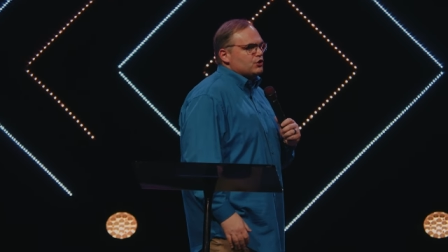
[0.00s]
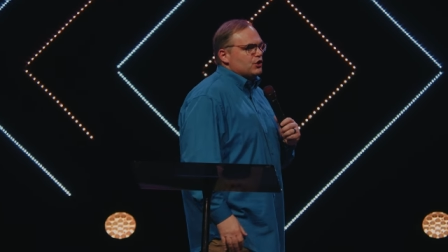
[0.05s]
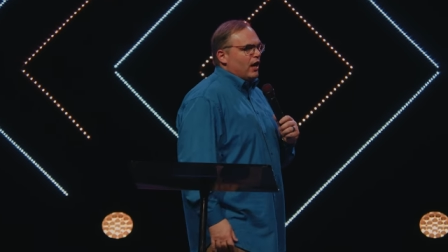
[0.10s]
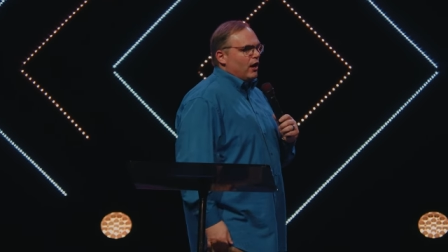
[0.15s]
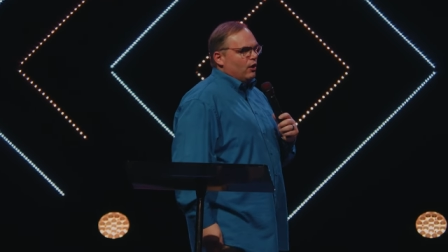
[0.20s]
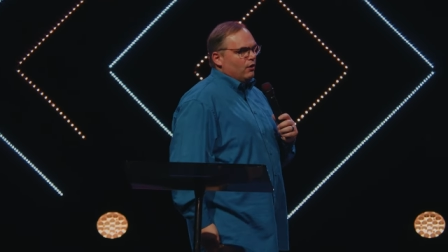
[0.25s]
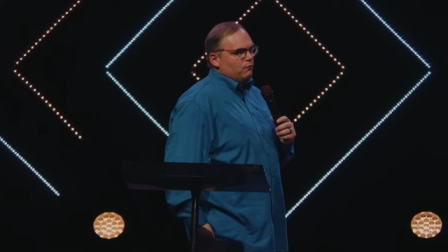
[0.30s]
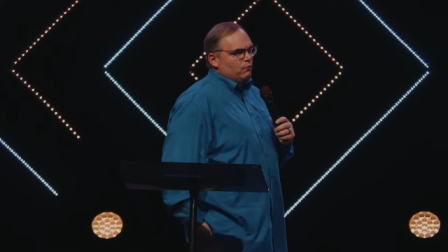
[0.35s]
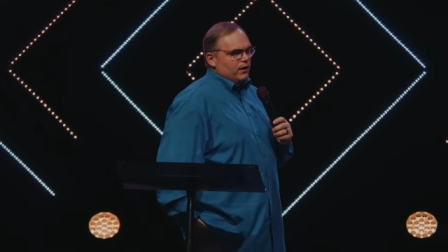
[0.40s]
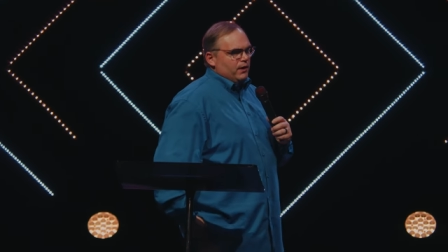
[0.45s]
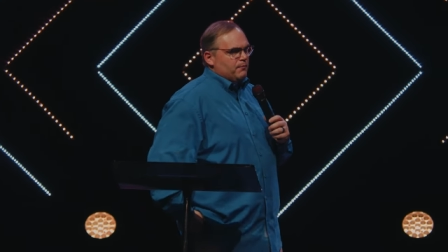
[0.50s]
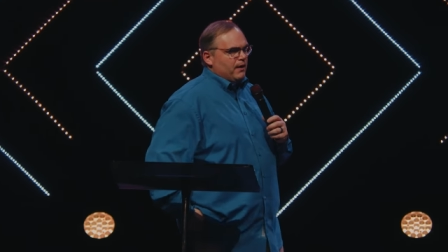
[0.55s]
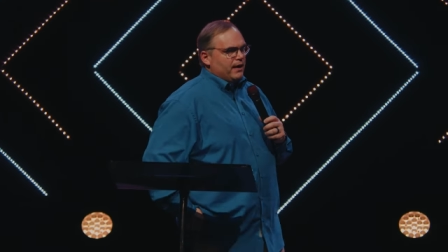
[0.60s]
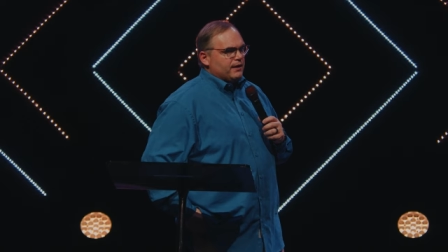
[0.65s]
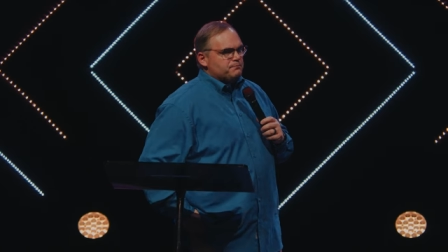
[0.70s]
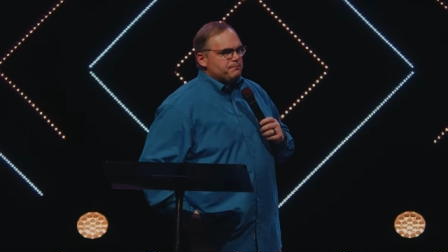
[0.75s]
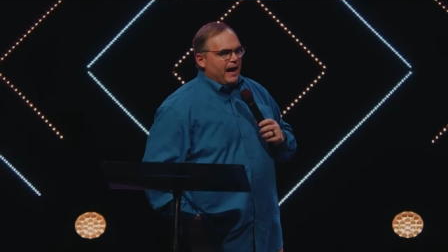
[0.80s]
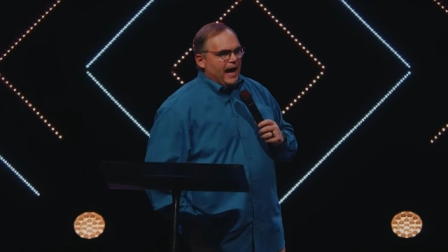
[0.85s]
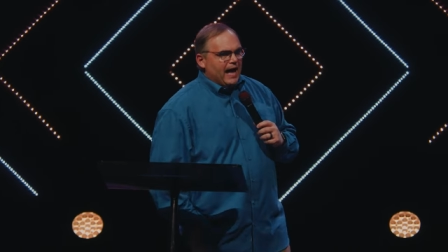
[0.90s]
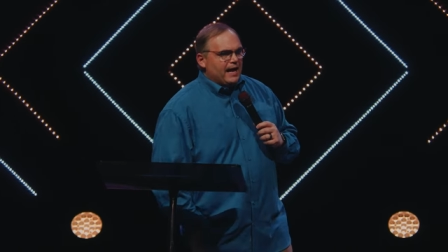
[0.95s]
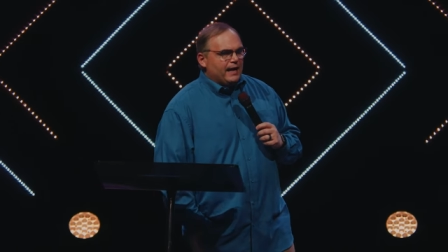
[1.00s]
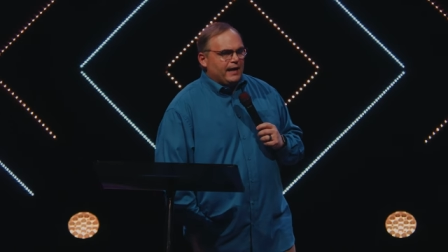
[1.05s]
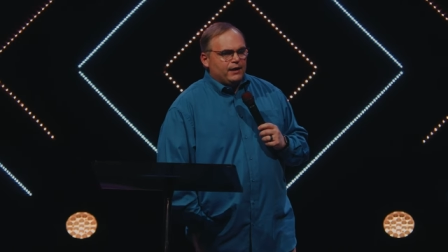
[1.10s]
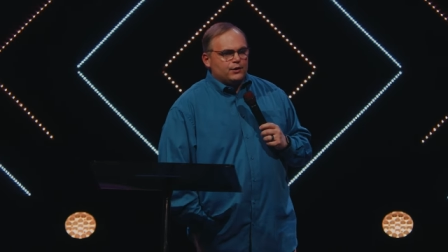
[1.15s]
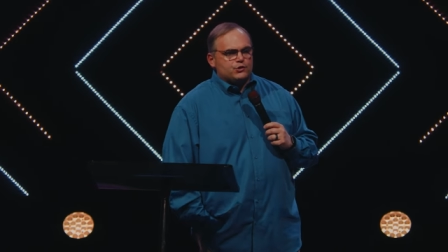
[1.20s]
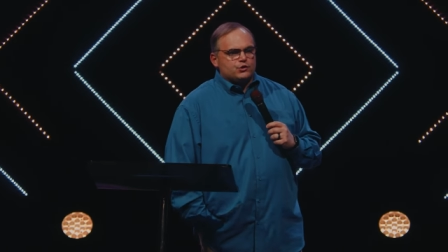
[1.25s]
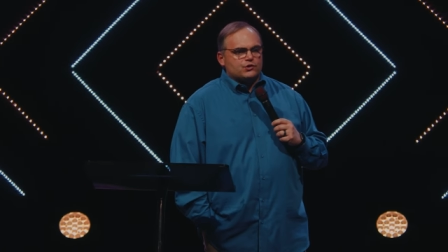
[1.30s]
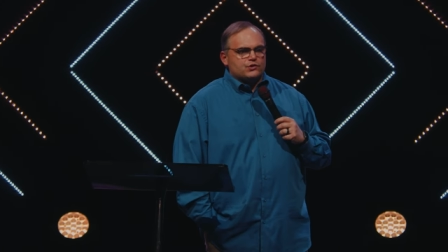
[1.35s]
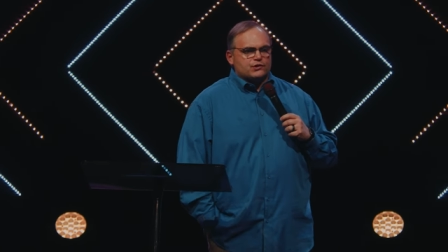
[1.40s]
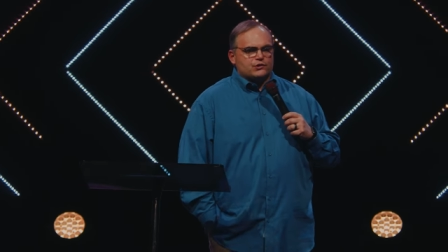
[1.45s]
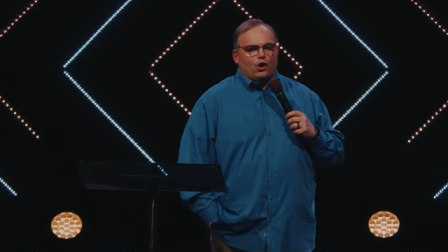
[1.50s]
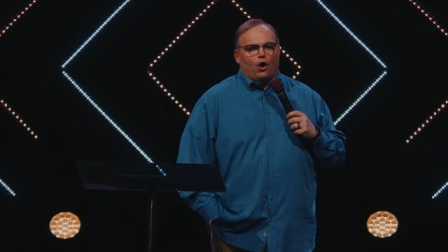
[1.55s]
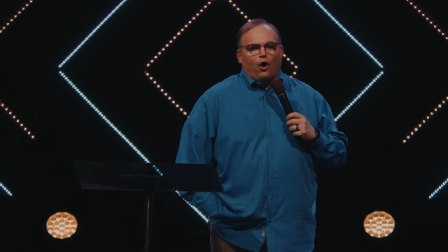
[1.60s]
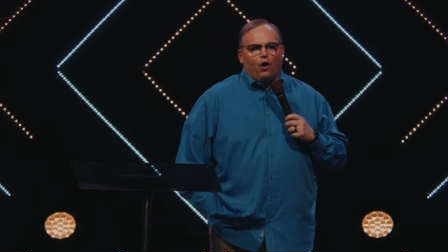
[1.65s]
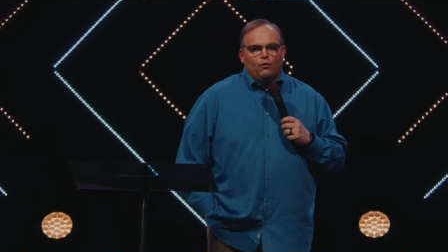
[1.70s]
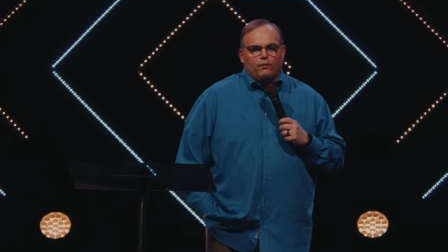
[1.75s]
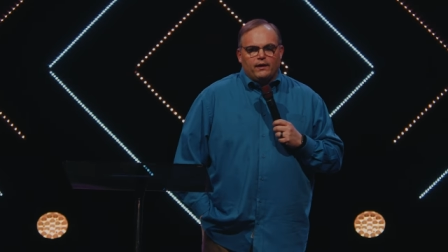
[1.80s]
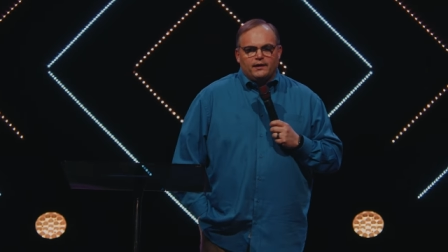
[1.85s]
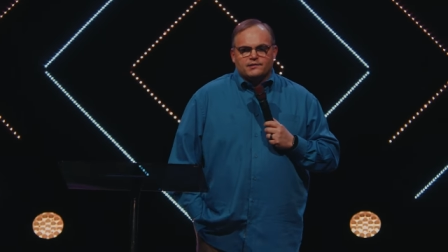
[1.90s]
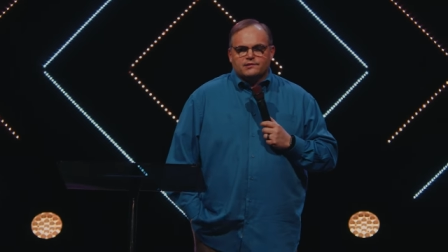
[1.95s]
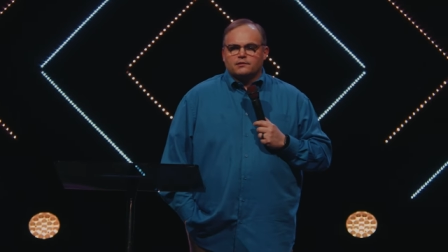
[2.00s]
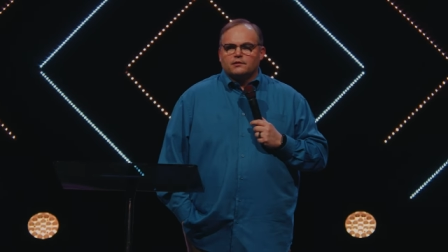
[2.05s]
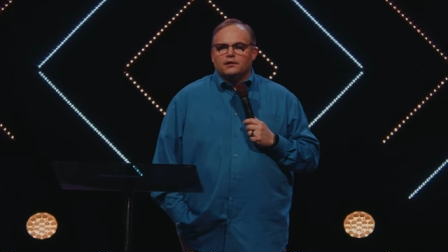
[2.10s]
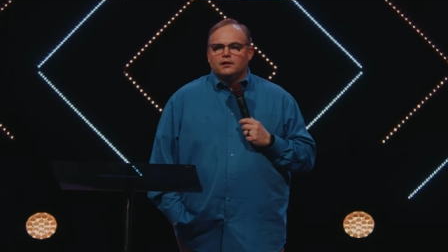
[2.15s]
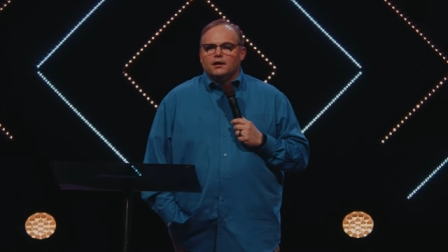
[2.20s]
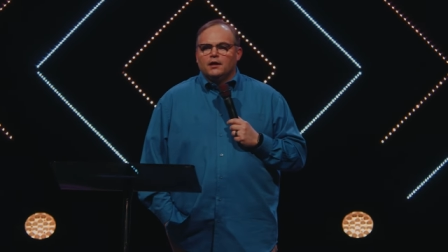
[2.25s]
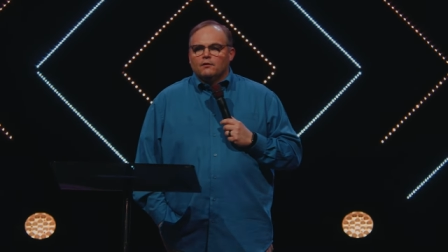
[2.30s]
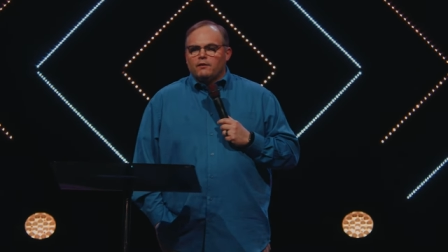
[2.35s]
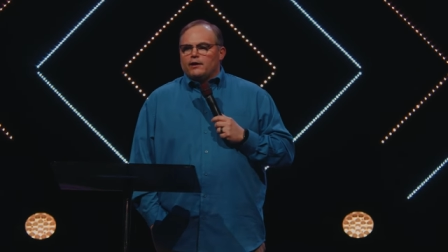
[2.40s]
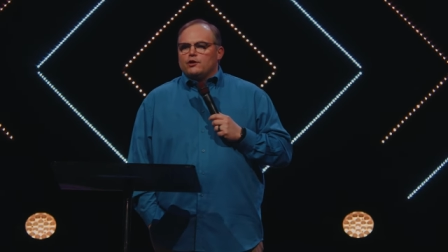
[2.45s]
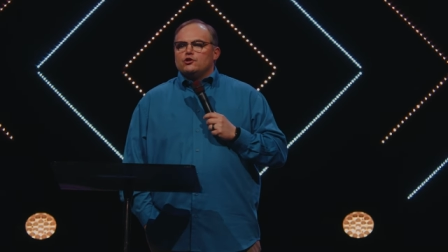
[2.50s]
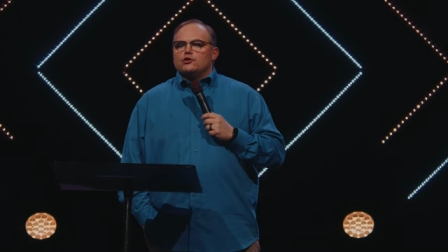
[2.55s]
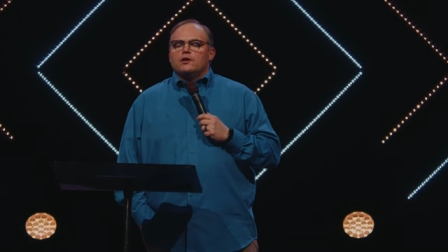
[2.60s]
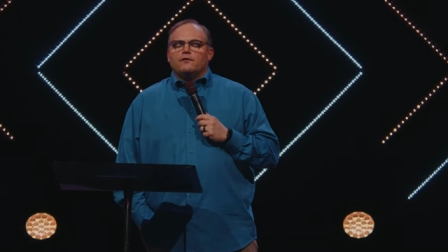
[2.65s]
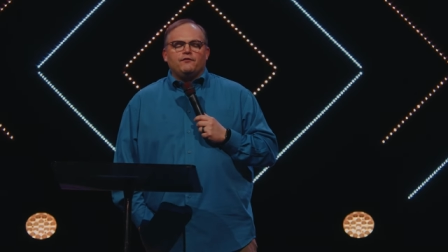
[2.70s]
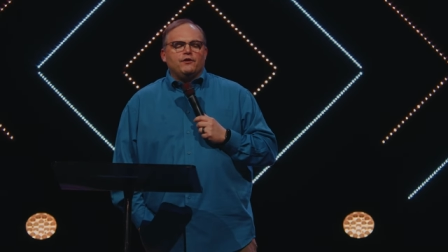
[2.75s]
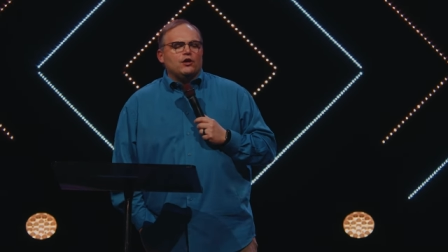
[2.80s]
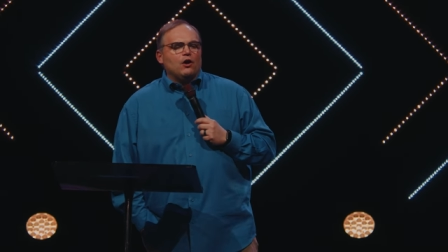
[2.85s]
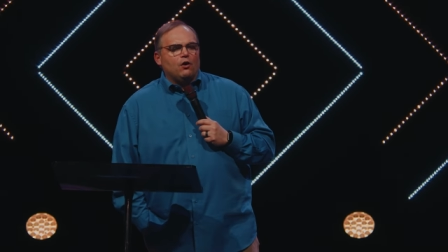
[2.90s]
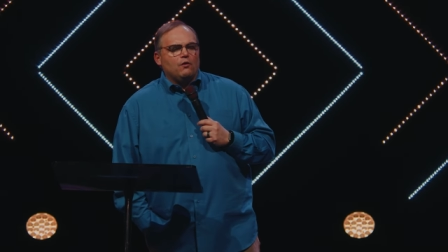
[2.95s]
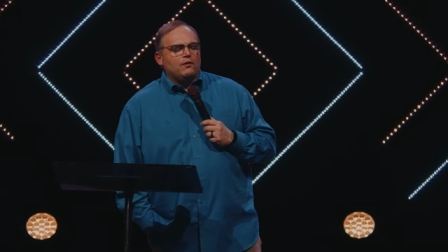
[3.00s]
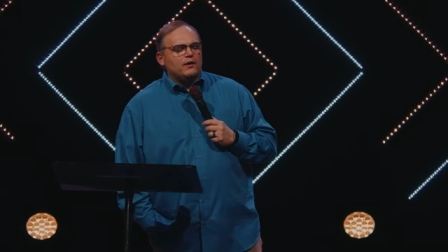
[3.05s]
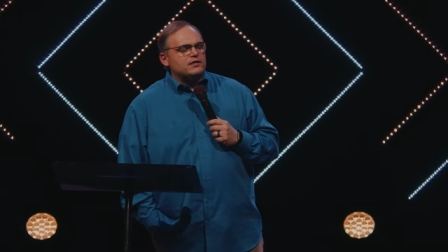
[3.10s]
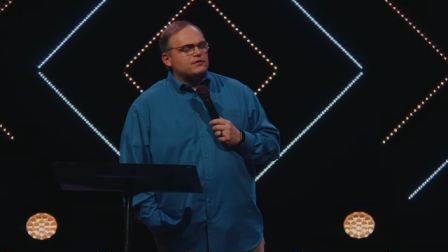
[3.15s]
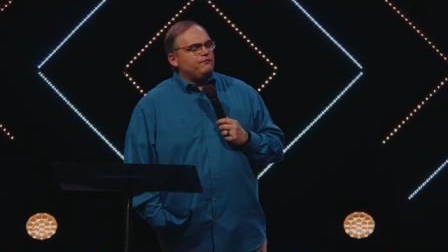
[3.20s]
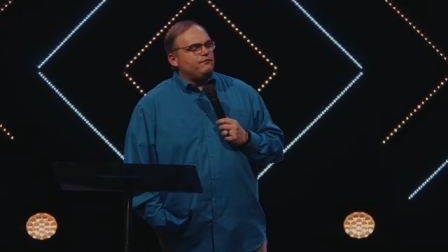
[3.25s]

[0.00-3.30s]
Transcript: I, one of my pat answers is always, like, if you go, it's